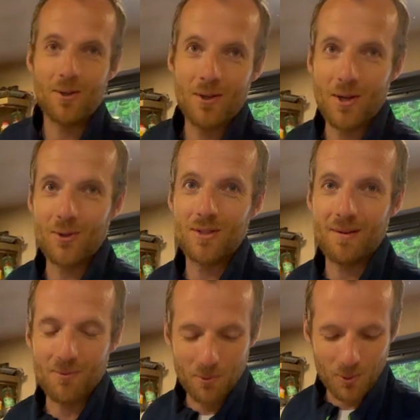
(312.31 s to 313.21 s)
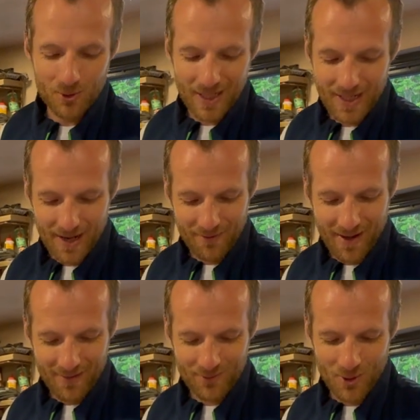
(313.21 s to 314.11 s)
and the same for rules, you can never
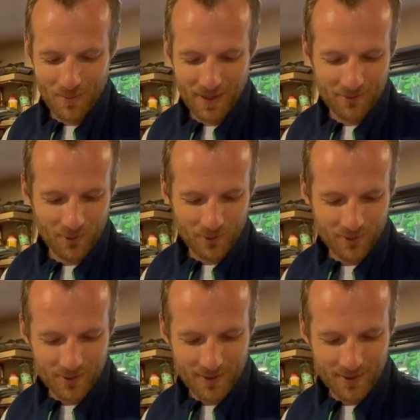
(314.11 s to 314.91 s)
have too many rules.